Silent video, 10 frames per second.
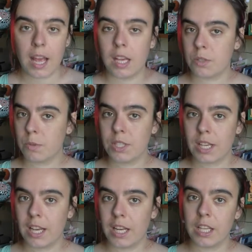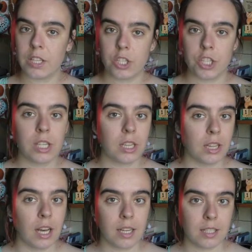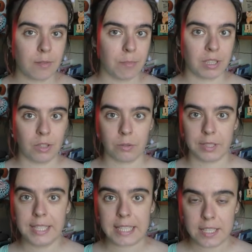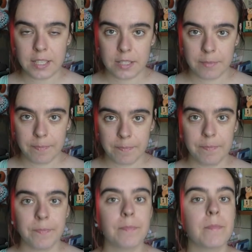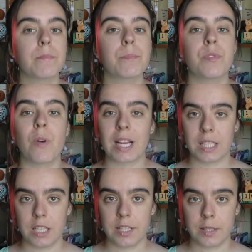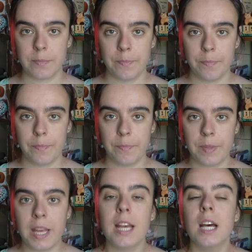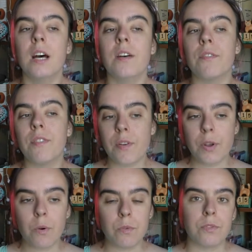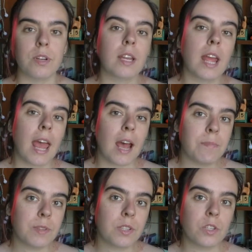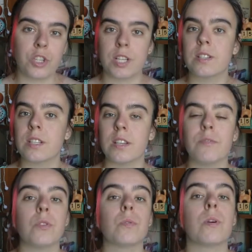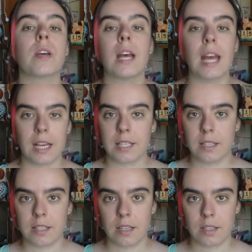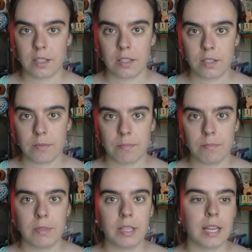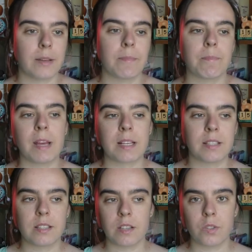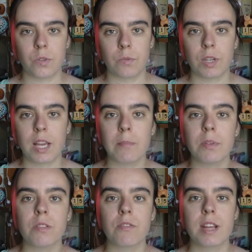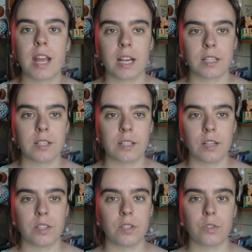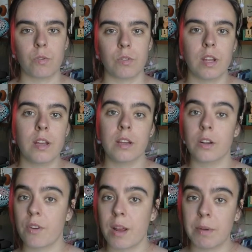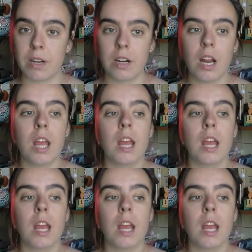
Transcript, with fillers: as we say in English, last but not least, practice. Very often, apps just give you exercises, like exercises on vocabulary, exercises on grammar,